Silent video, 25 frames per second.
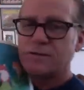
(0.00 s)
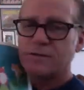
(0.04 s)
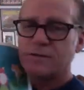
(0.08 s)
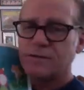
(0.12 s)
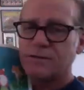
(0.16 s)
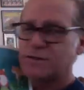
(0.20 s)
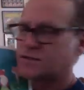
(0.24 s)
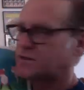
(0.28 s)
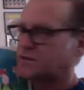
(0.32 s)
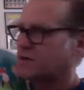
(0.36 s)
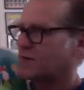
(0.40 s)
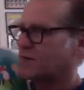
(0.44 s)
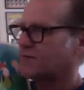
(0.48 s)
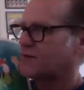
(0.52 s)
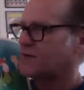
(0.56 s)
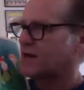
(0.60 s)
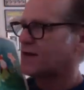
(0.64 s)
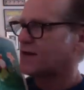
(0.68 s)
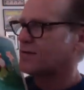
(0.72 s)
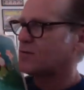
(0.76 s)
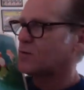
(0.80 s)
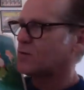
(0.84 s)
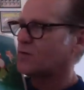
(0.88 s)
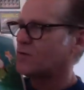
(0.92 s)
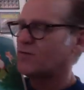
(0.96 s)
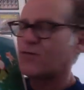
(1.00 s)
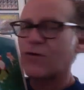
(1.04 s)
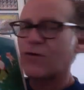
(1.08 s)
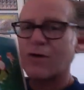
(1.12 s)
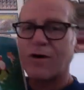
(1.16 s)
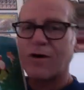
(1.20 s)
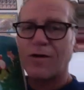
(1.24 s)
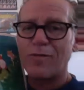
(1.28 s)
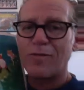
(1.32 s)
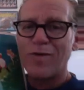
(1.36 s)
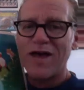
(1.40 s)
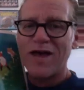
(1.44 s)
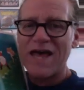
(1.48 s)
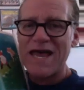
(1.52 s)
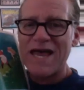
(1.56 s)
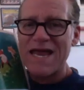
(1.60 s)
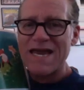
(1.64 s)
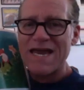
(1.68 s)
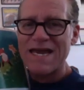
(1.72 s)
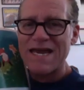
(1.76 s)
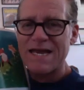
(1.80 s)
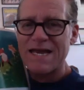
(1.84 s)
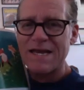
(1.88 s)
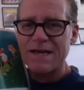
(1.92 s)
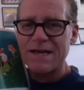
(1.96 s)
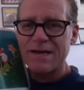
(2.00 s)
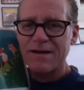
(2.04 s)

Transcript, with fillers: stuffed animal for a bed,